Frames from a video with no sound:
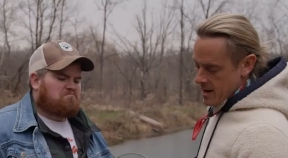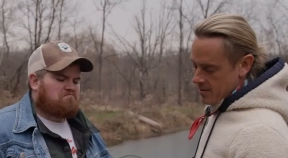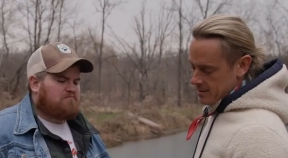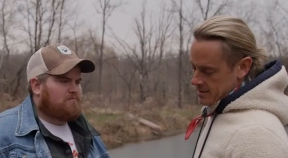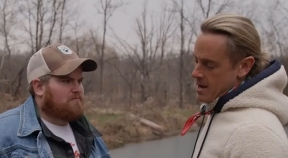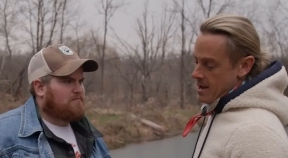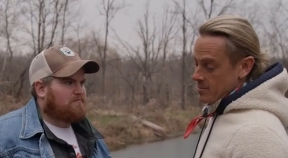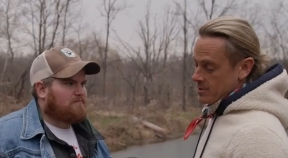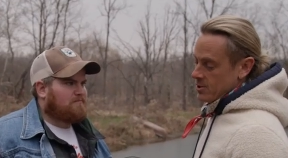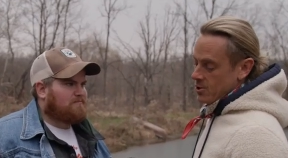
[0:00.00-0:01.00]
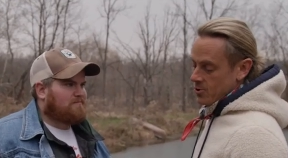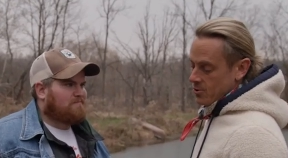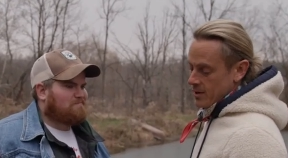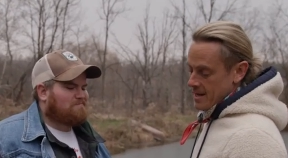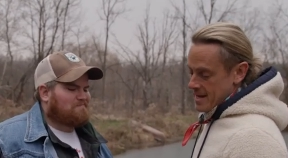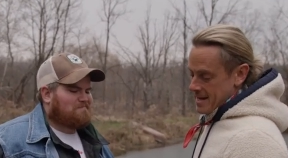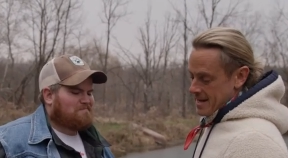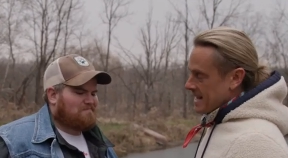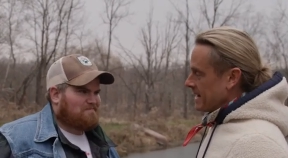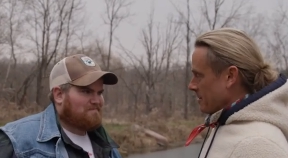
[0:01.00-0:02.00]
Speaker 1: Now it's time to
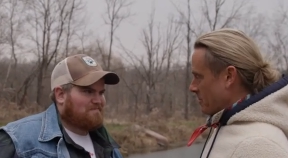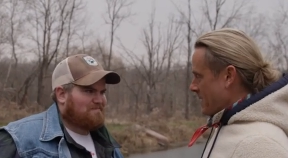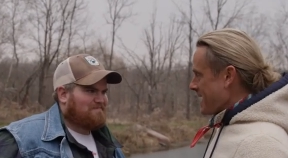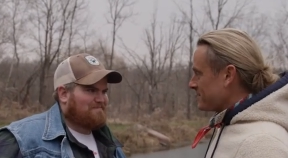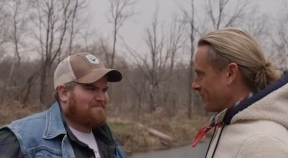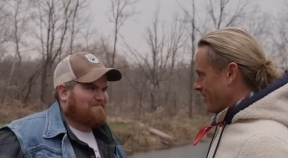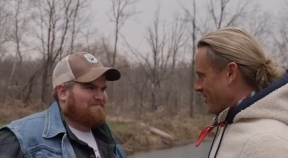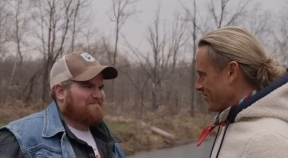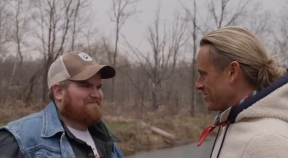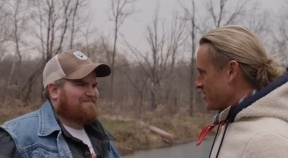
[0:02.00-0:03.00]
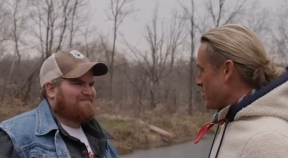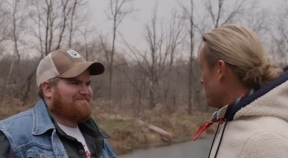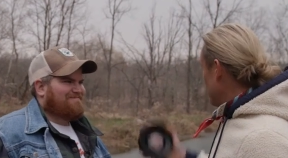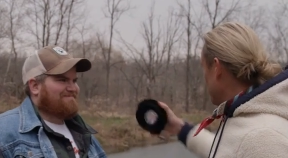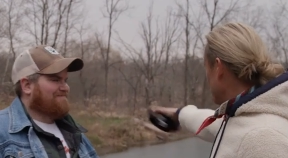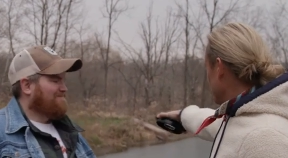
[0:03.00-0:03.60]
get the base for our soup,